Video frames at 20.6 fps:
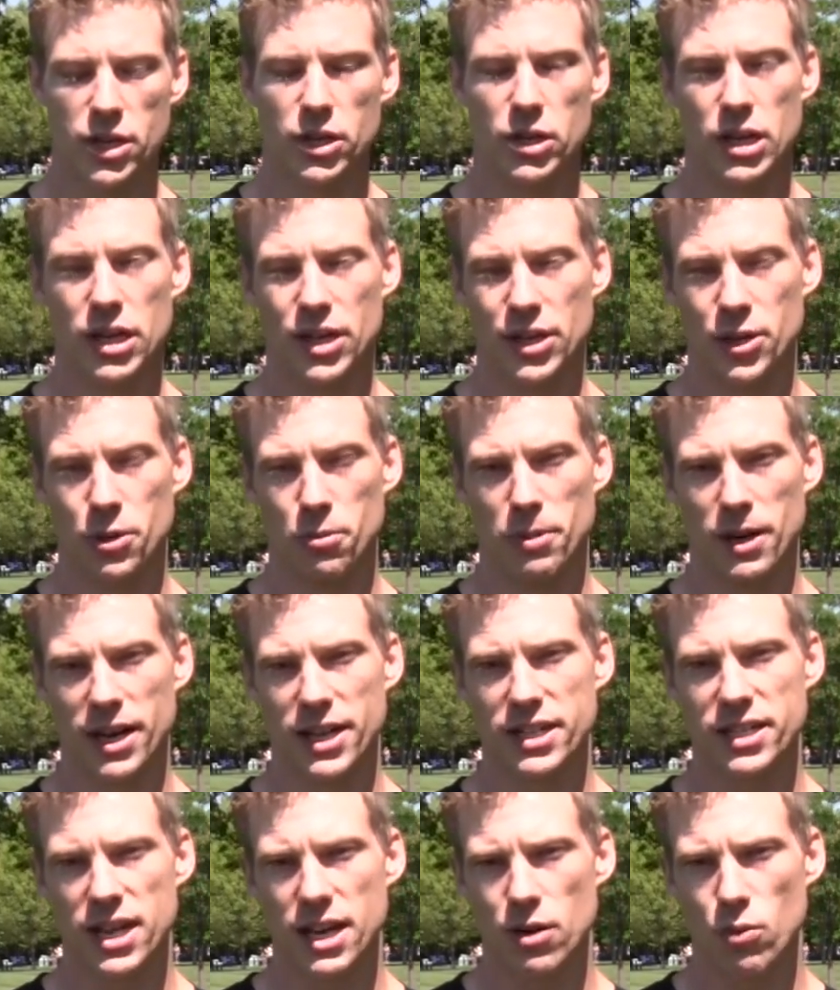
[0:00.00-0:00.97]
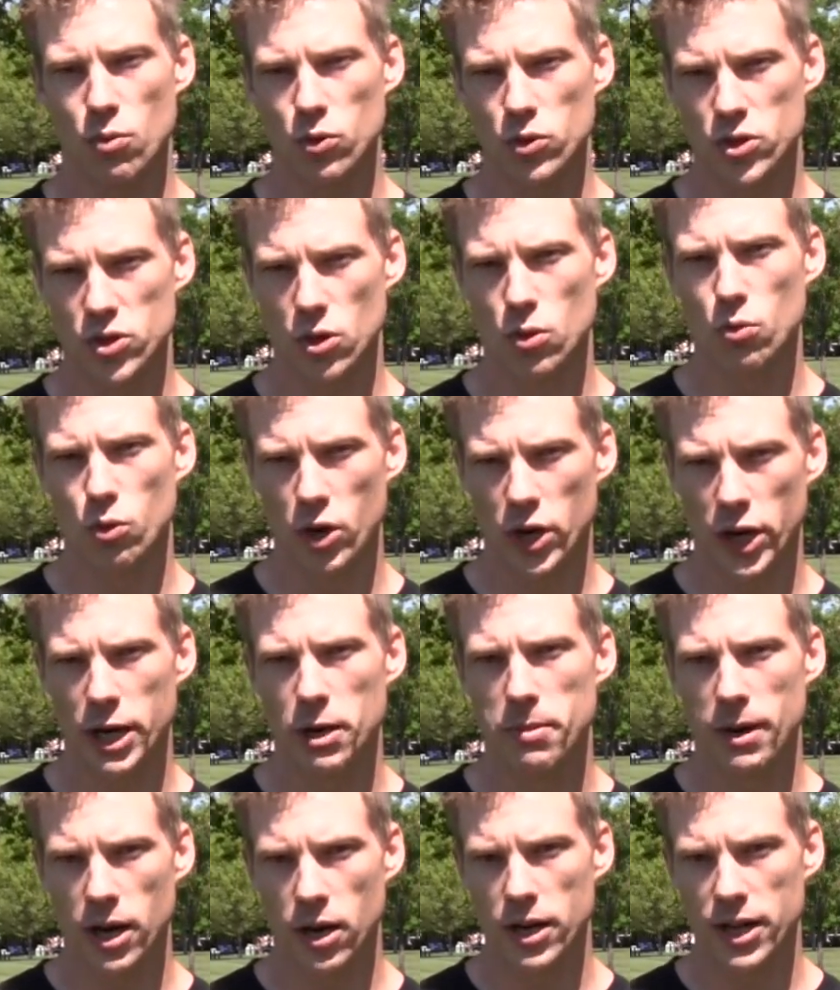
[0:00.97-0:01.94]
your body's not so
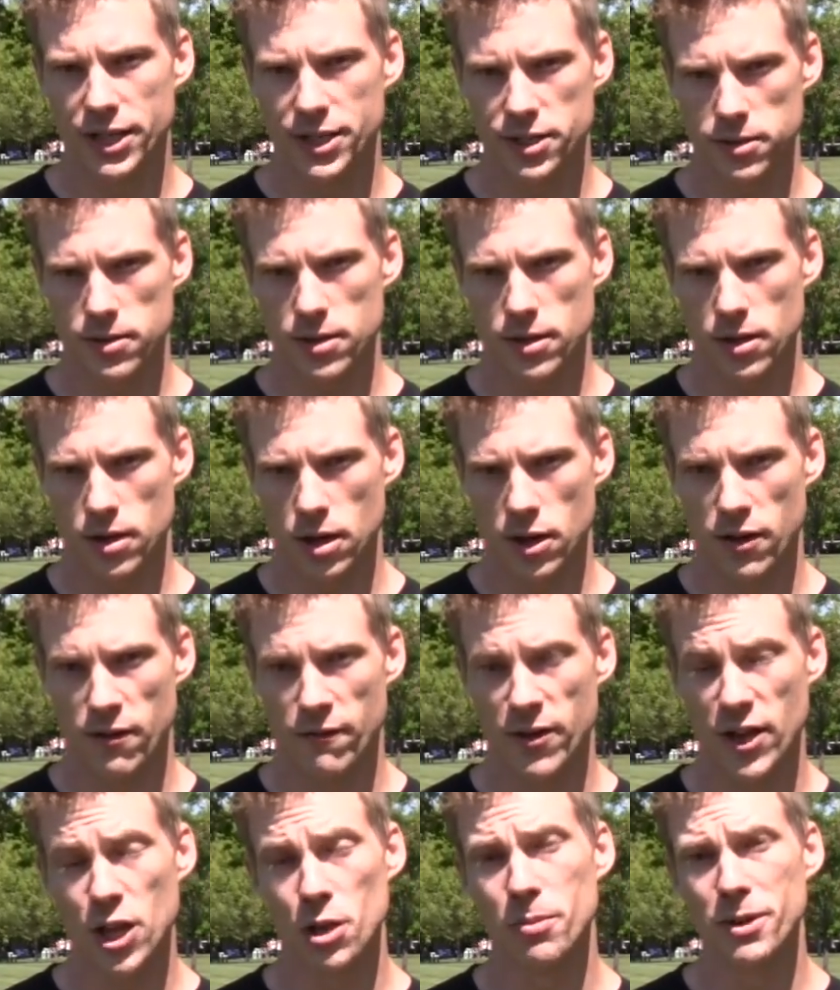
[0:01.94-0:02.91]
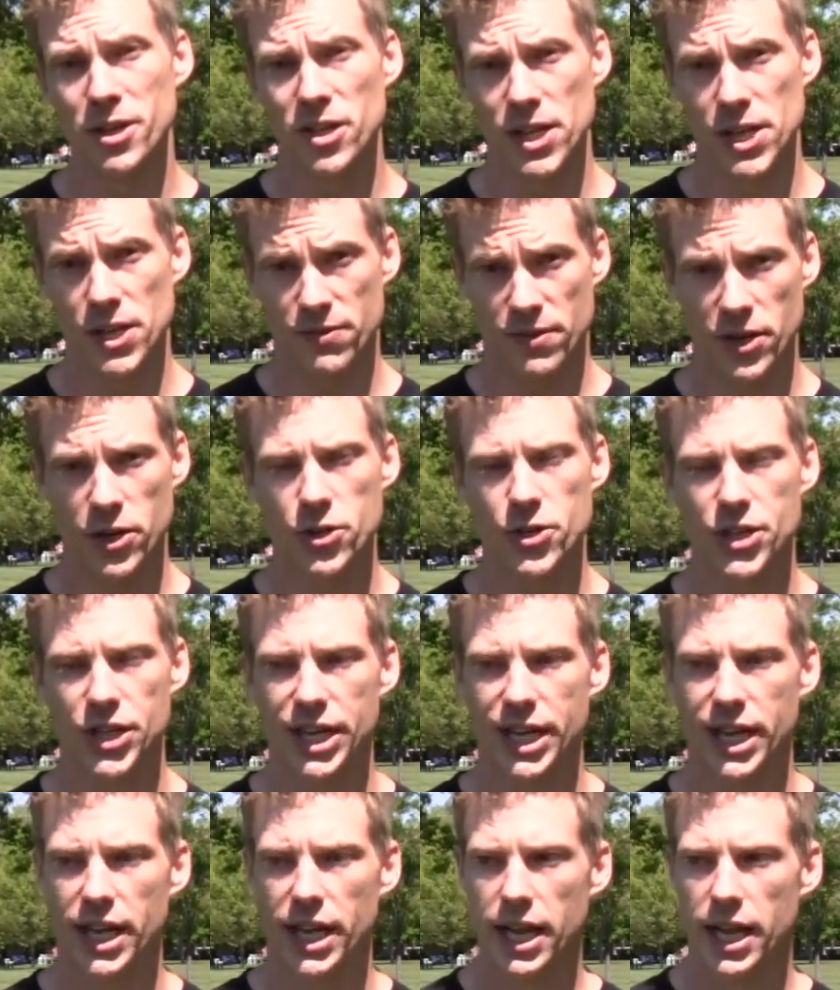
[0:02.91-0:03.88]
worried about its availability of
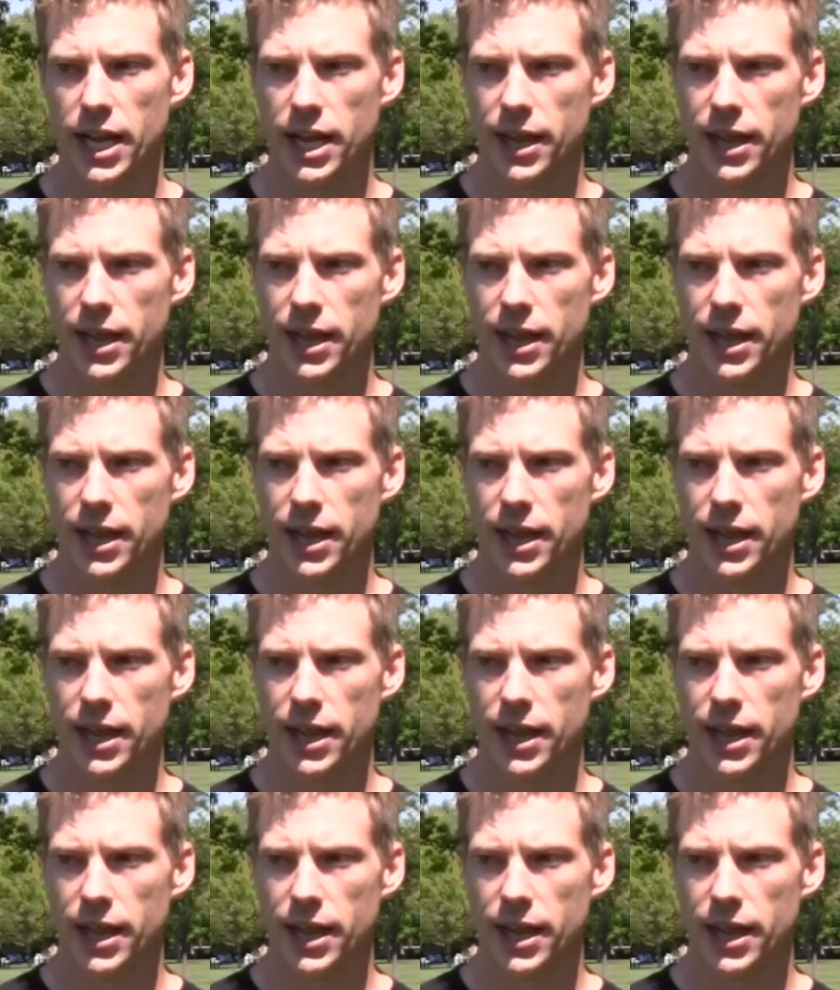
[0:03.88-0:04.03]
energy,